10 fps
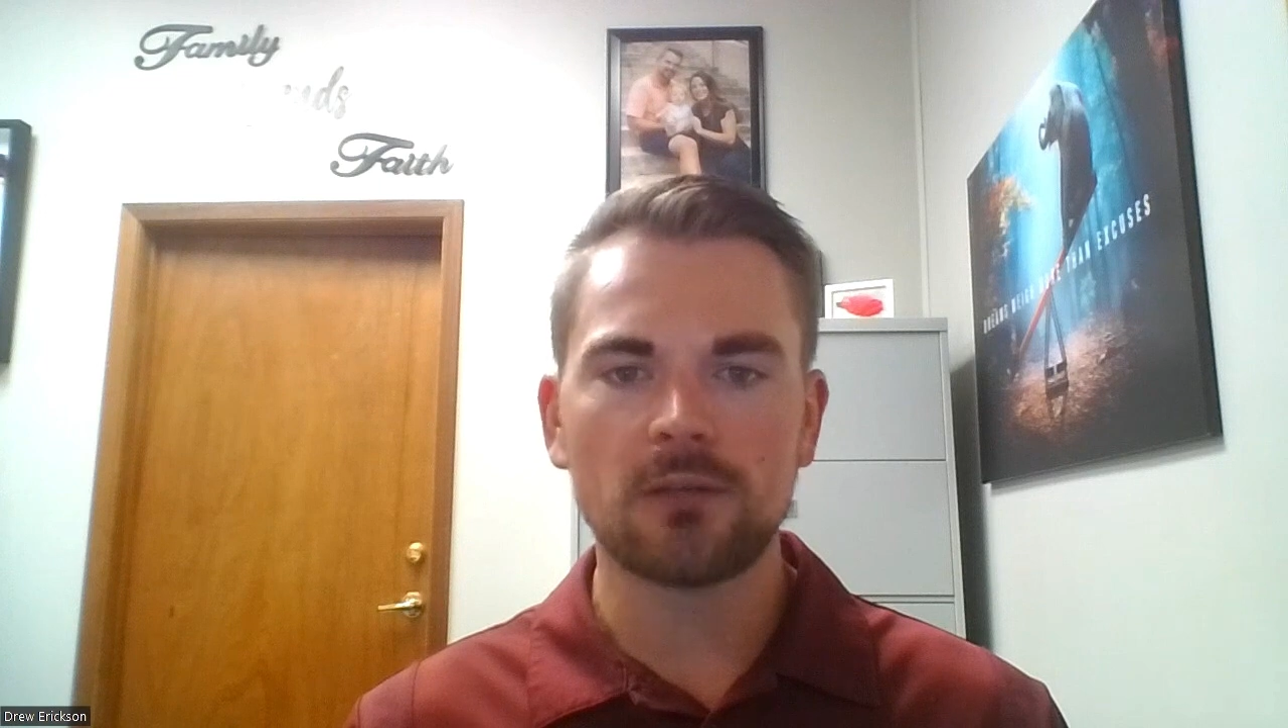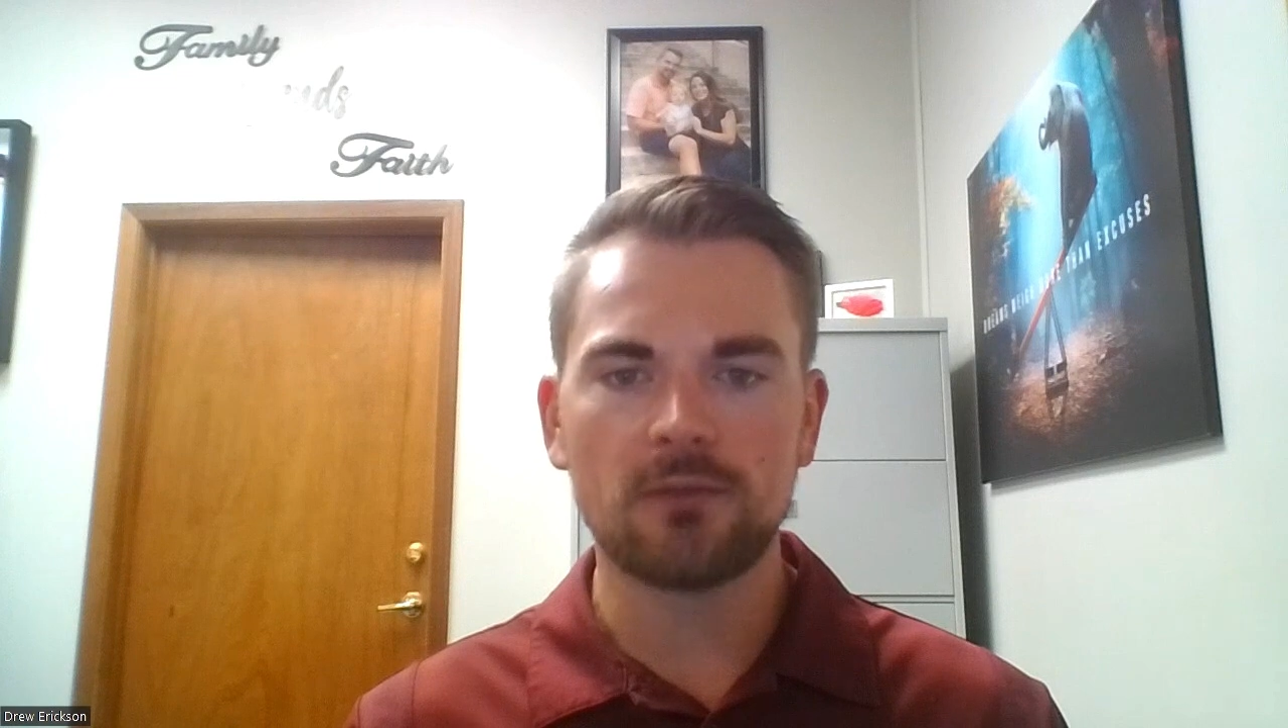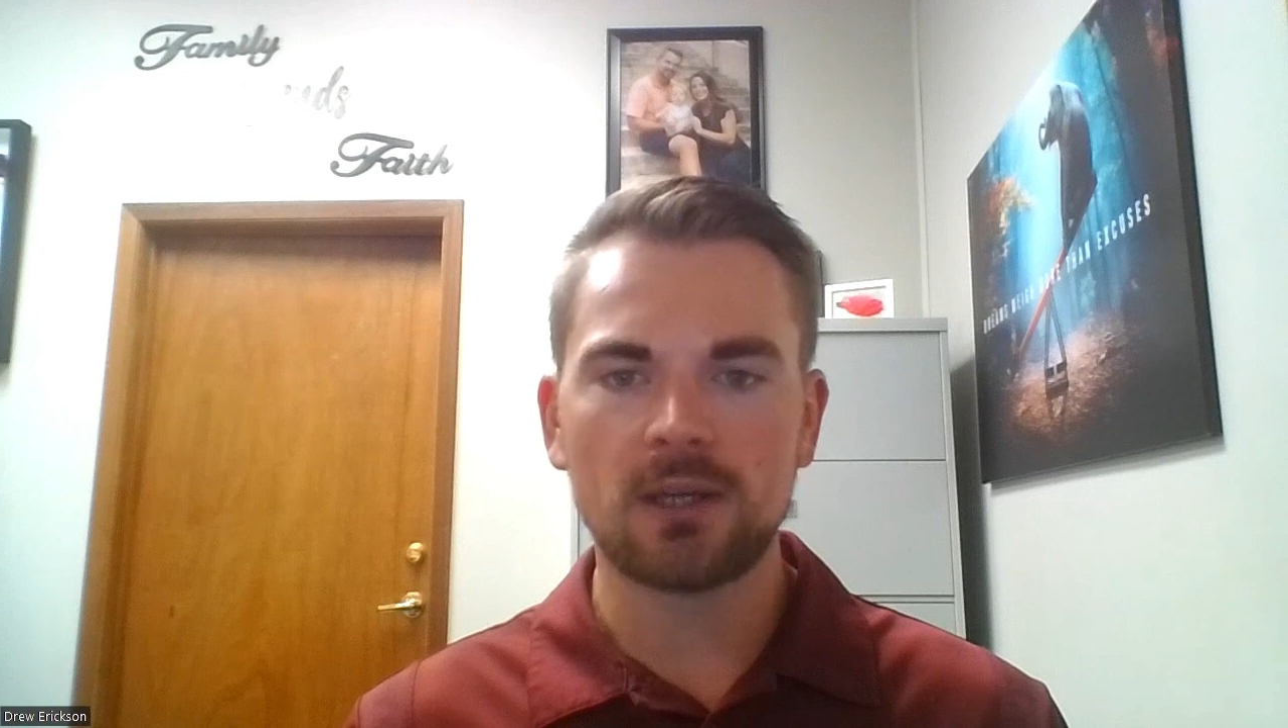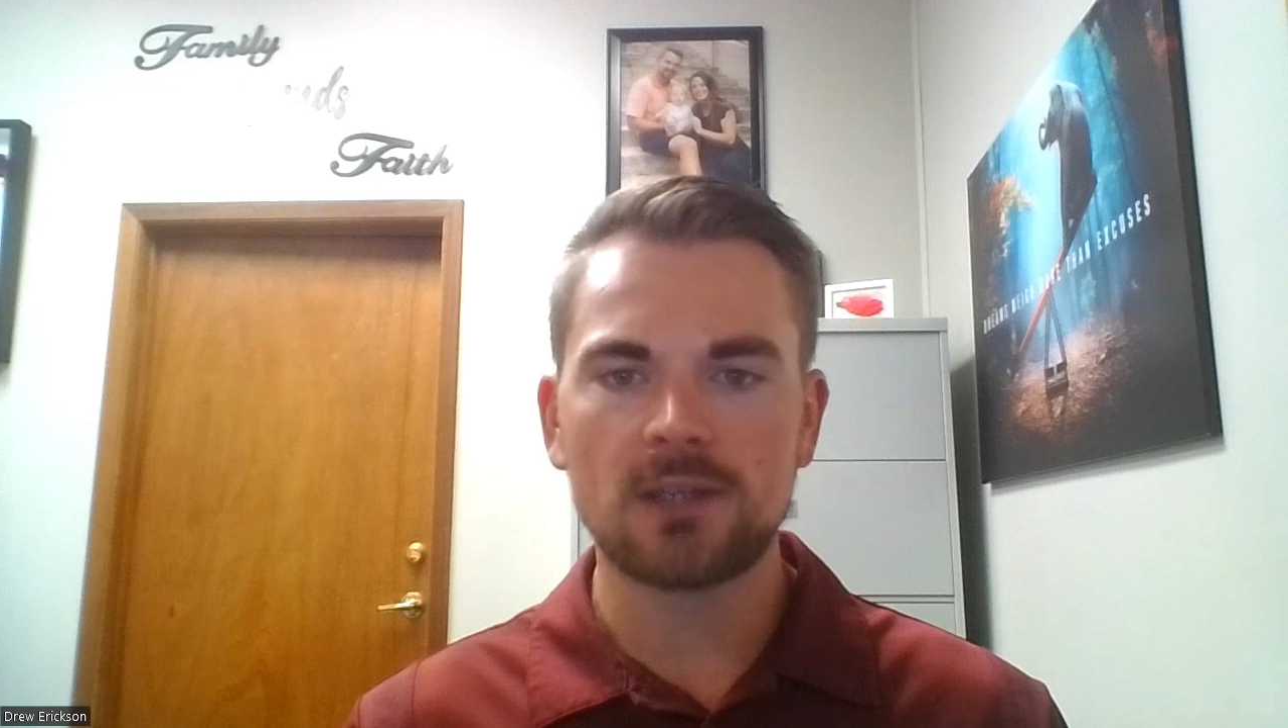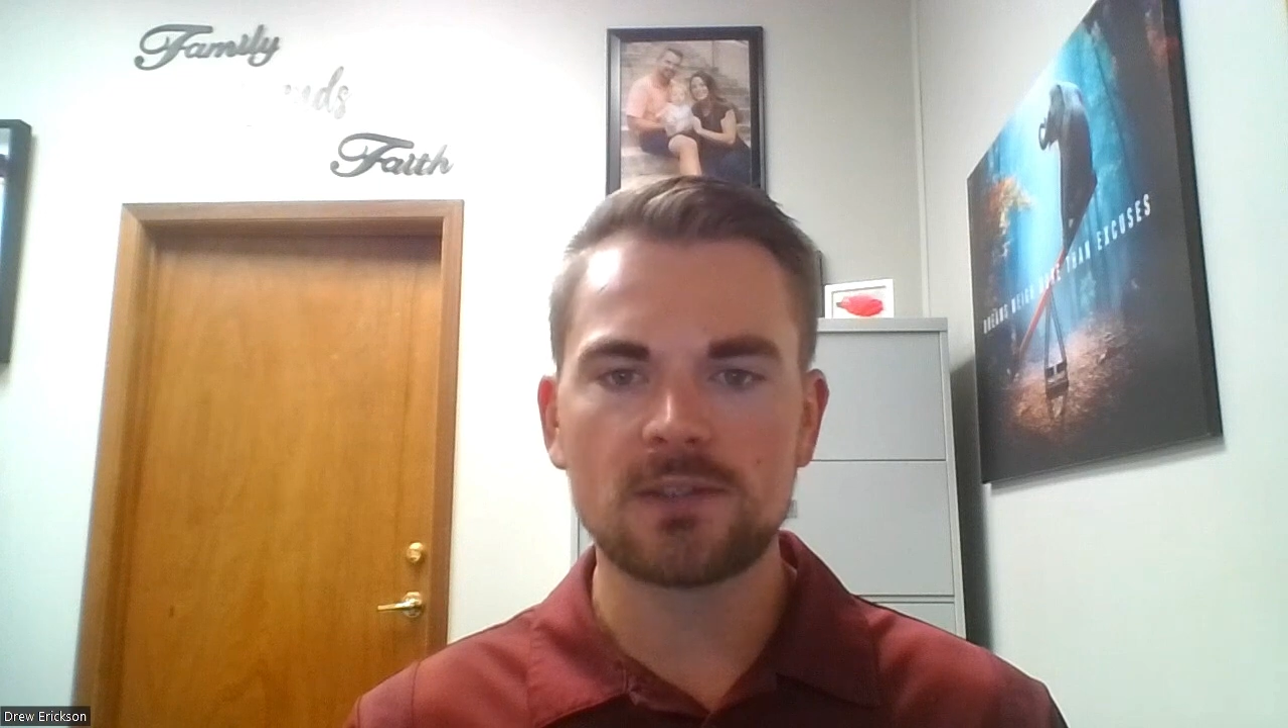
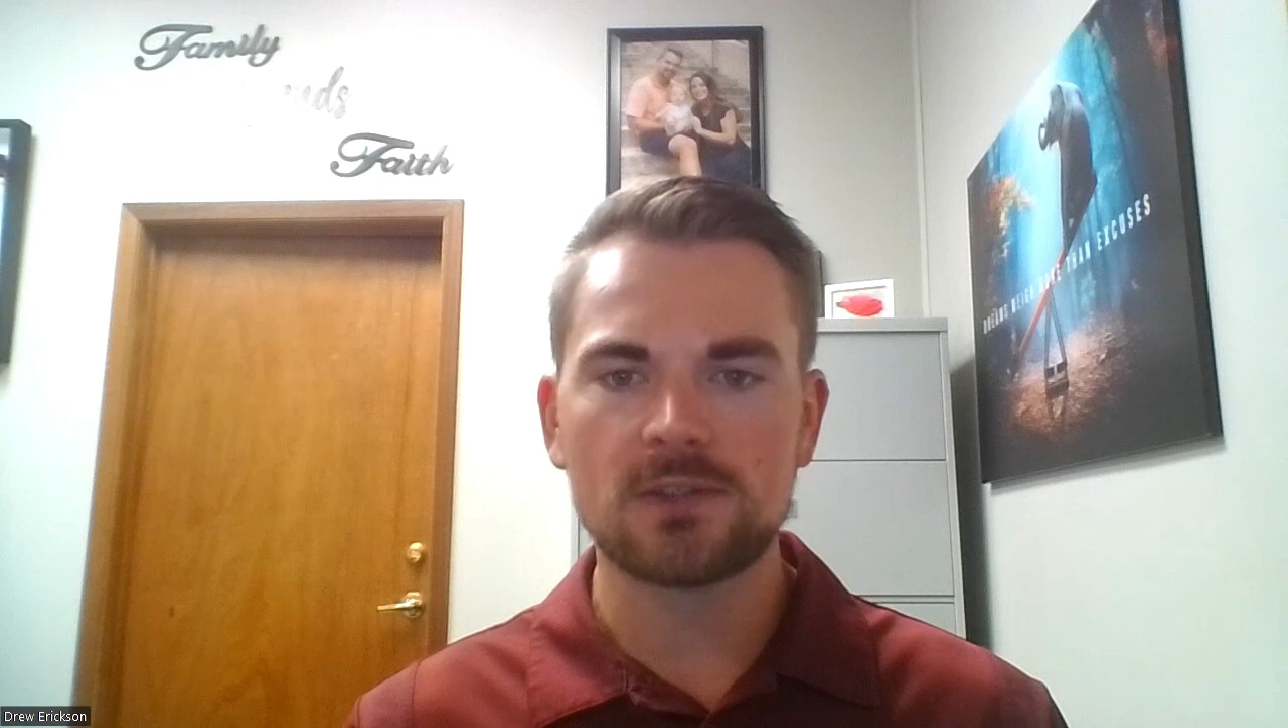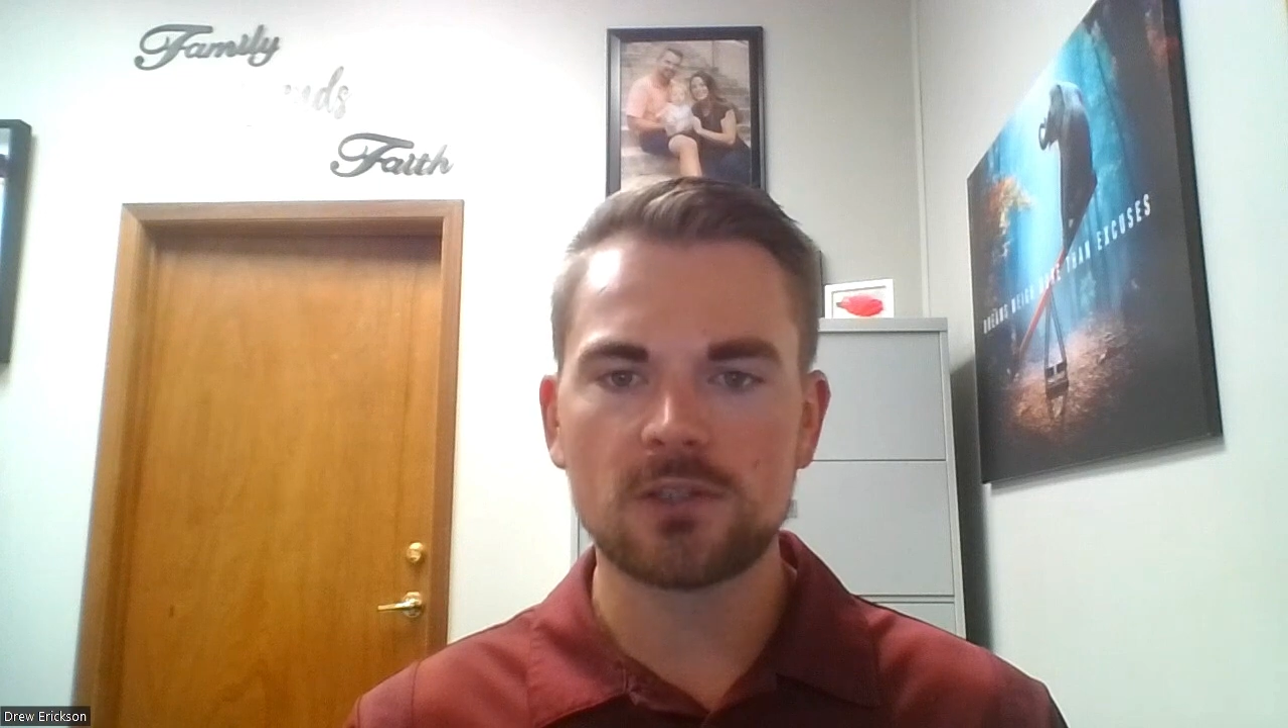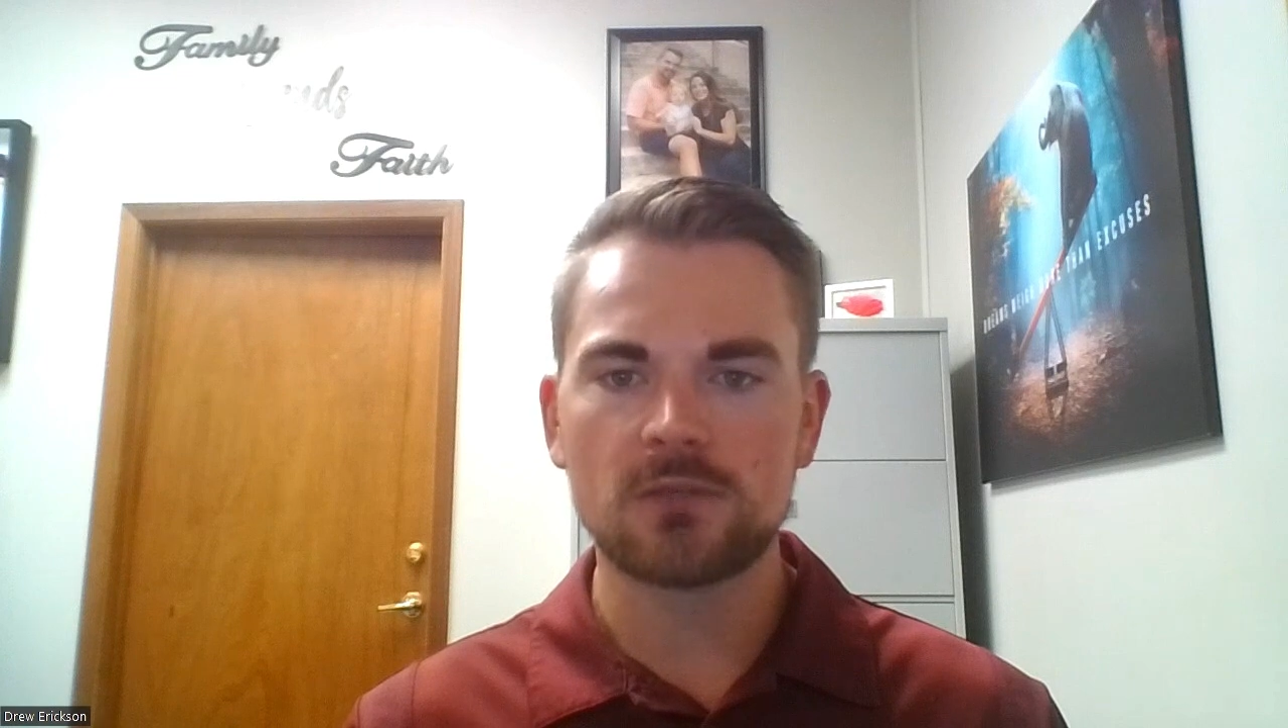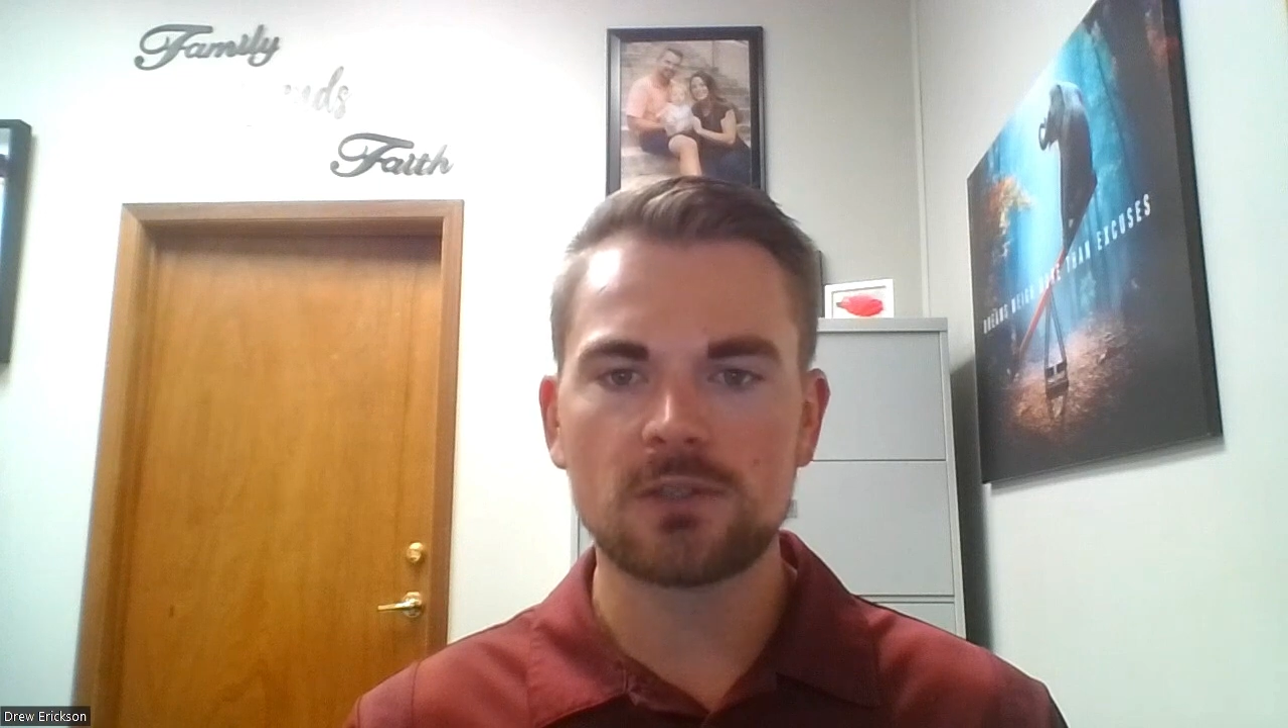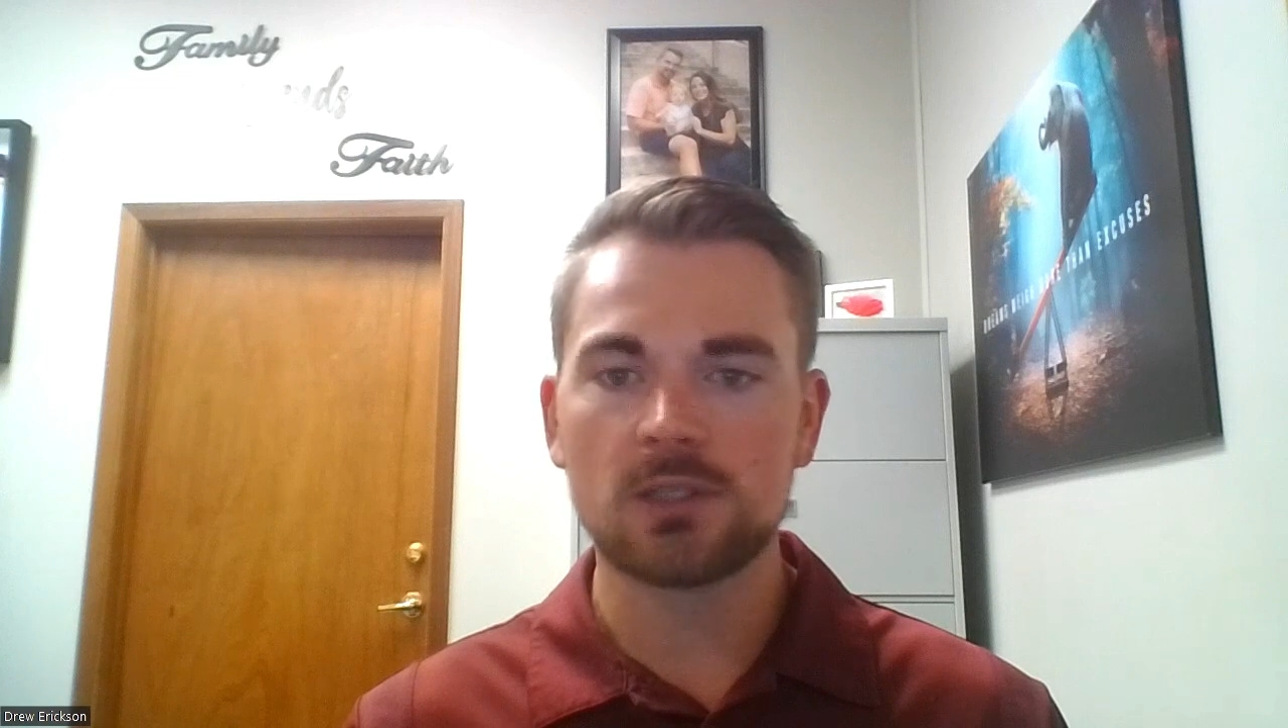advice and
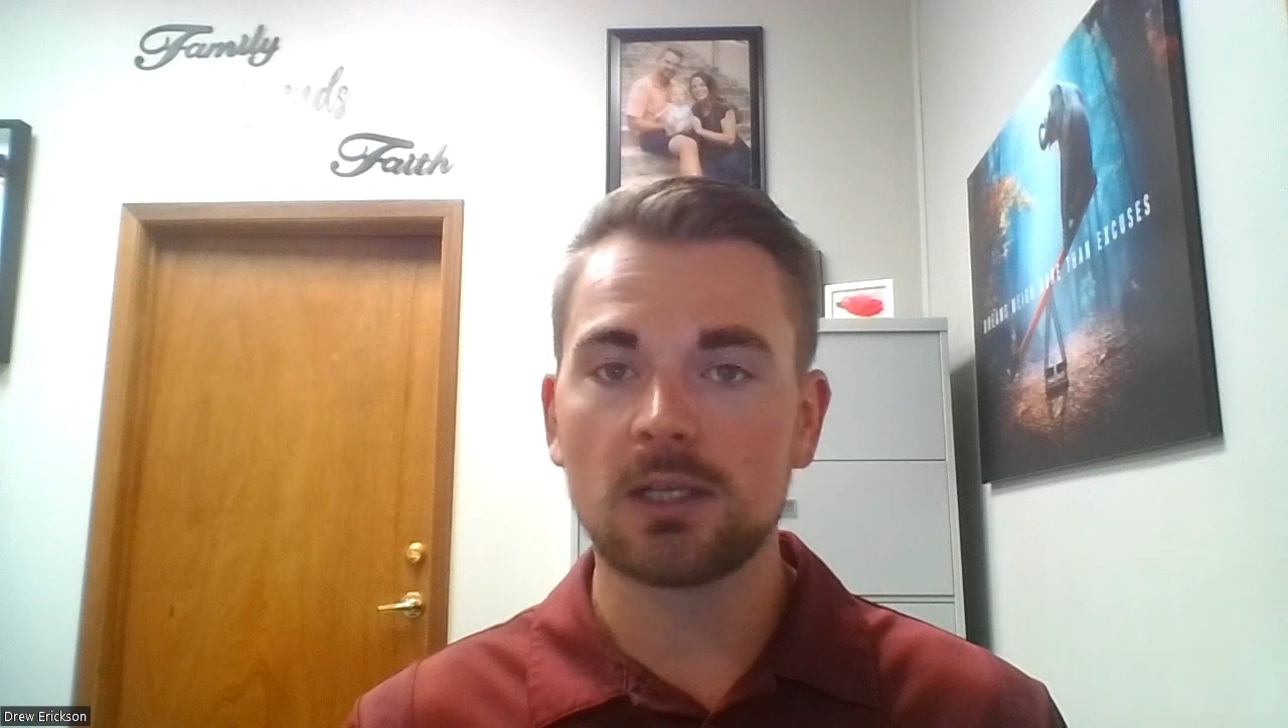service to